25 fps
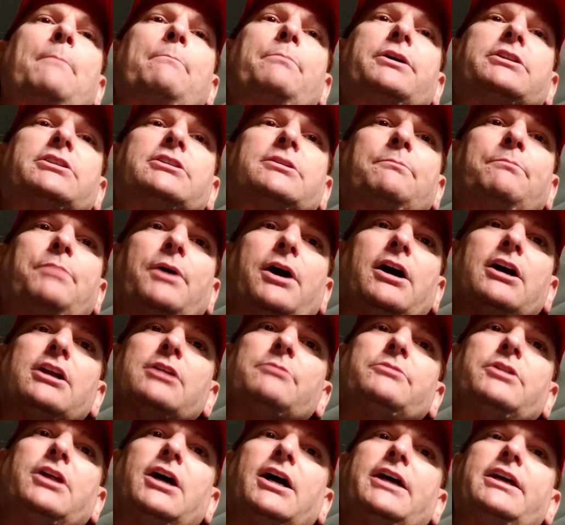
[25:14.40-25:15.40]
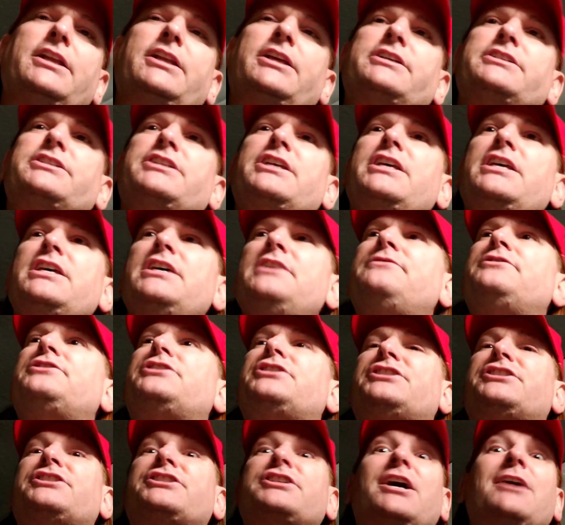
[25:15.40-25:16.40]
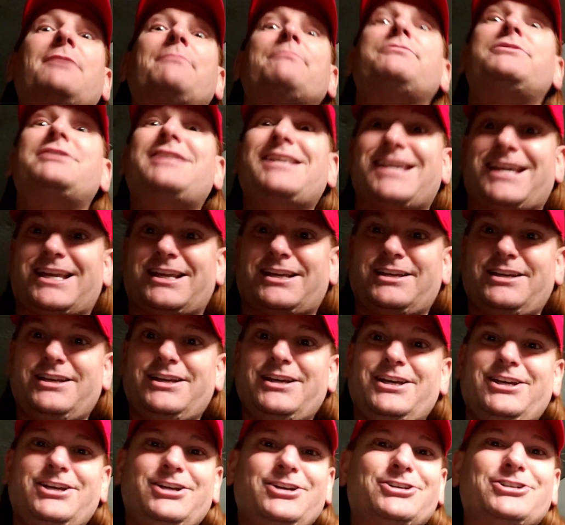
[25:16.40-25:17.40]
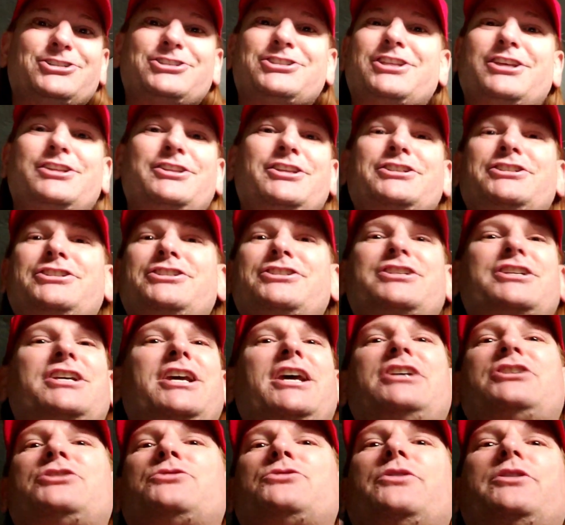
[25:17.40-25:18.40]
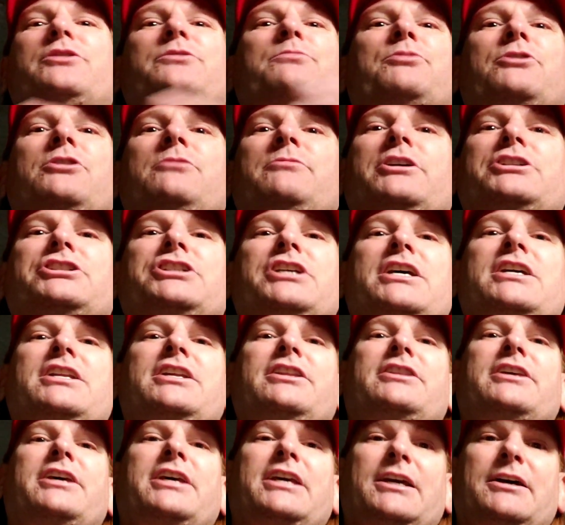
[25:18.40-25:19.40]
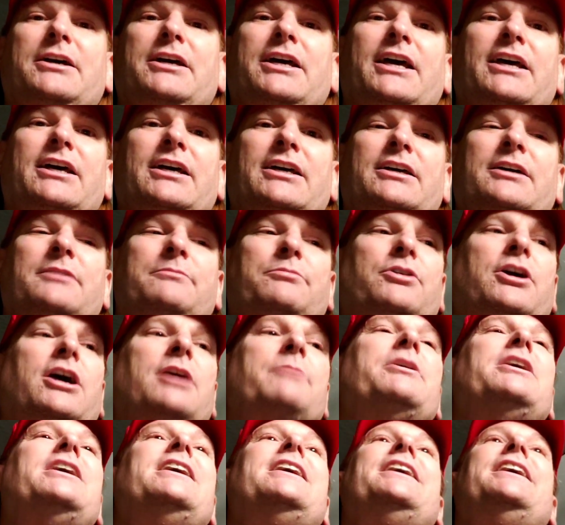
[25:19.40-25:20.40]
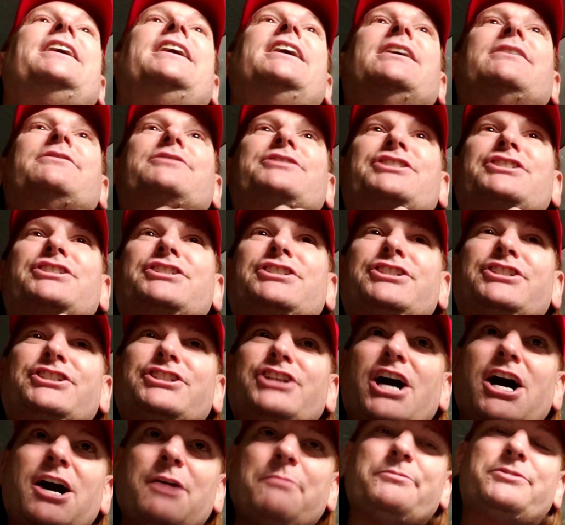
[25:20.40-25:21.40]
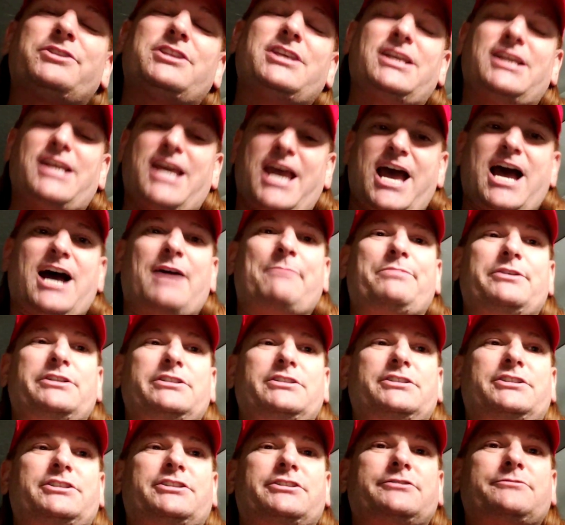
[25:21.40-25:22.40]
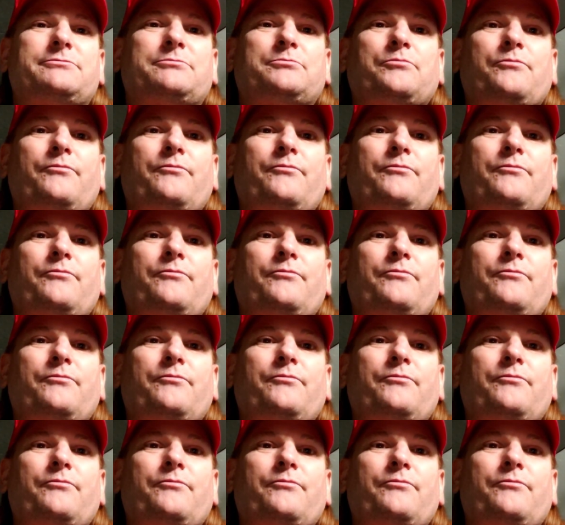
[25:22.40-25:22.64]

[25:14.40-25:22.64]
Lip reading: But the bottom line is, if something, this is the case with pretty much anything at Prime, if something happens